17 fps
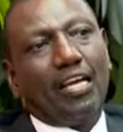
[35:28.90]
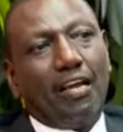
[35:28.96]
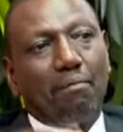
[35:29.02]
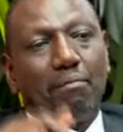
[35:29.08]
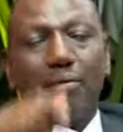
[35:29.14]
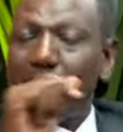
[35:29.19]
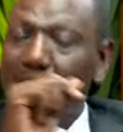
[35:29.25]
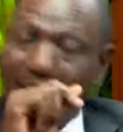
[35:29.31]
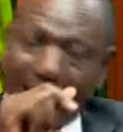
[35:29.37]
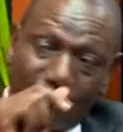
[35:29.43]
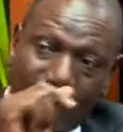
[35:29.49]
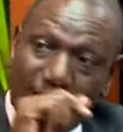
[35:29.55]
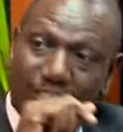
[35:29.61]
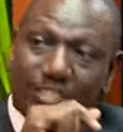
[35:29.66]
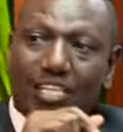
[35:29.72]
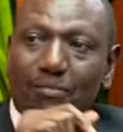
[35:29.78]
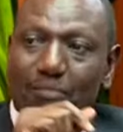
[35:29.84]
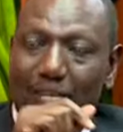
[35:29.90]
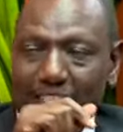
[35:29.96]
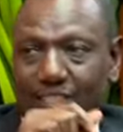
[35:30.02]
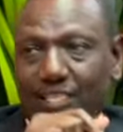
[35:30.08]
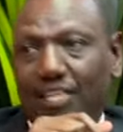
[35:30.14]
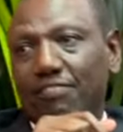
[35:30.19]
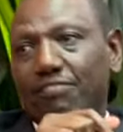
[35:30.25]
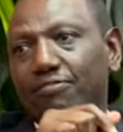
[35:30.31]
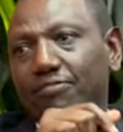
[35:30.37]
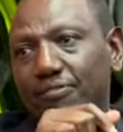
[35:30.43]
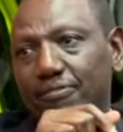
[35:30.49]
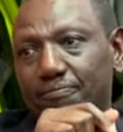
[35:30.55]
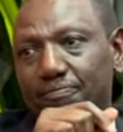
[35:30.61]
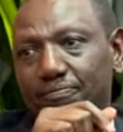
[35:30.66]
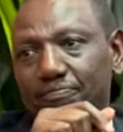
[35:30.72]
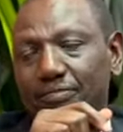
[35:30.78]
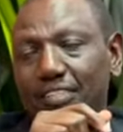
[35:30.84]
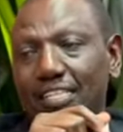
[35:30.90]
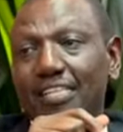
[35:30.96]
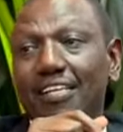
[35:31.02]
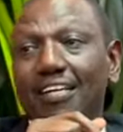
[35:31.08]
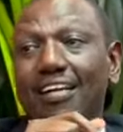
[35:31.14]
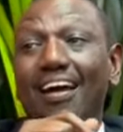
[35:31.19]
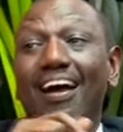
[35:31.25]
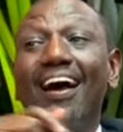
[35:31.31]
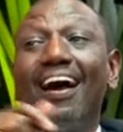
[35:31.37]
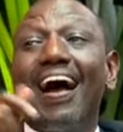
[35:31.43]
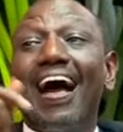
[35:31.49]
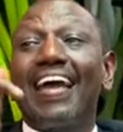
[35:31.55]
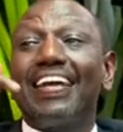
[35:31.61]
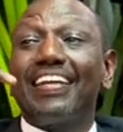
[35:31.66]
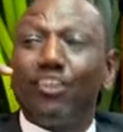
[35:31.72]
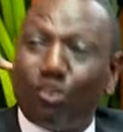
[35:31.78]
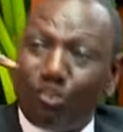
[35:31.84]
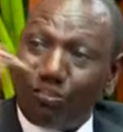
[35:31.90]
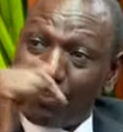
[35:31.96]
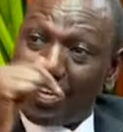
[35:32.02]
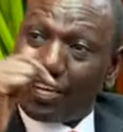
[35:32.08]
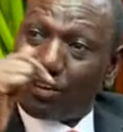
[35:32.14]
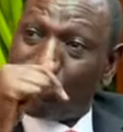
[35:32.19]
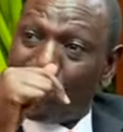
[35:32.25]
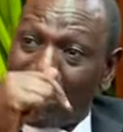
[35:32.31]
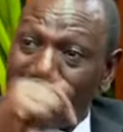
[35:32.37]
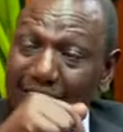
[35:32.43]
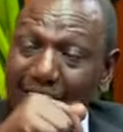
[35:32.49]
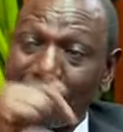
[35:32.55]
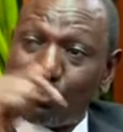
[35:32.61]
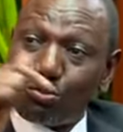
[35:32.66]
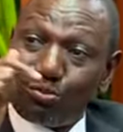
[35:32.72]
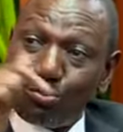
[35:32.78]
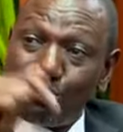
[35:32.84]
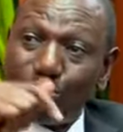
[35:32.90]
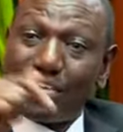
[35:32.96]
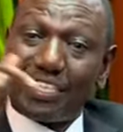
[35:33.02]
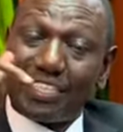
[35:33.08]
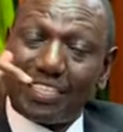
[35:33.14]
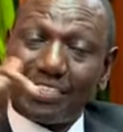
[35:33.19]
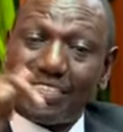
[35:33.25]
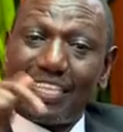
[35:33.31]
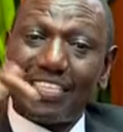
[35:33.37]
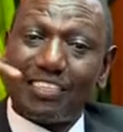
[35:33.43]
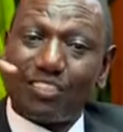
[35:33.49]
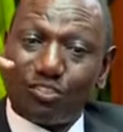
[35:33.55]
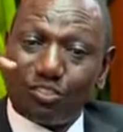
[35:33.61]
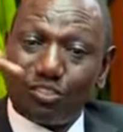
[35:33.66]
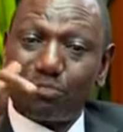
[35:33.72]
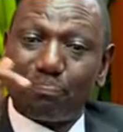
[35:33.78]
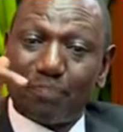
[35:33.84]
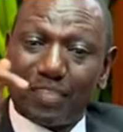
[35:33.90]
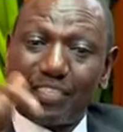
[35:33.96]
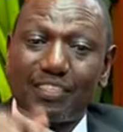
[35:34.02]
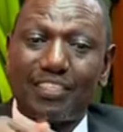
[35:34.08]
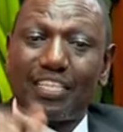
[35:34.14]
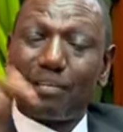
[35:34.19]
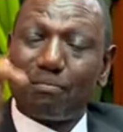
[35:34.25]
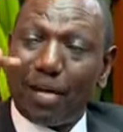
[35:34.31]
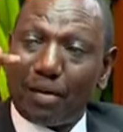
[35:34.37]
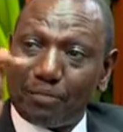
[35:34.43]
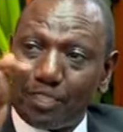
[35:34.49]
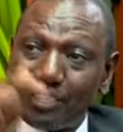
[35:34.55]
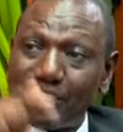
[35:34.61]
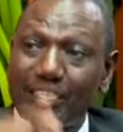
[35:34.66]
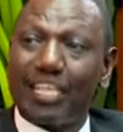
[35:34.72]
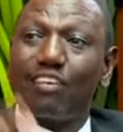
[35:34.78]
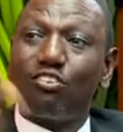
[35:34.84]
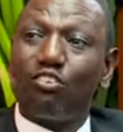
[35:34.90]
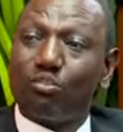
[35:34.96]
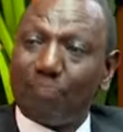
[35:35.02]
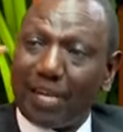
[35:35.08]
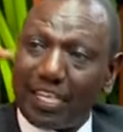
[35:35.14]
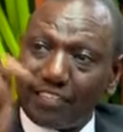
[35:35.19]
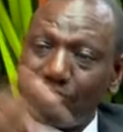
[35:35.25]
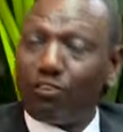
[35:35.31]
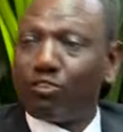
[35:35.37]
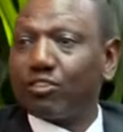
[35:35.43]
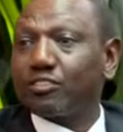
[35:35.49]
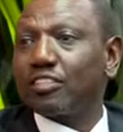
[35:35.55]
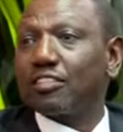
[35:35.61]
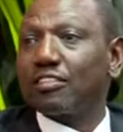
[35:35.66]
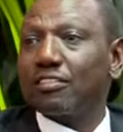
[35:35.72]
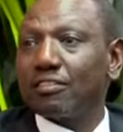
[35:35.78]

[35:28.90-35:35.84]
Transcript: being a Christian myself, I know very well that Uhuru Kenyatta is not president by mistake or by default.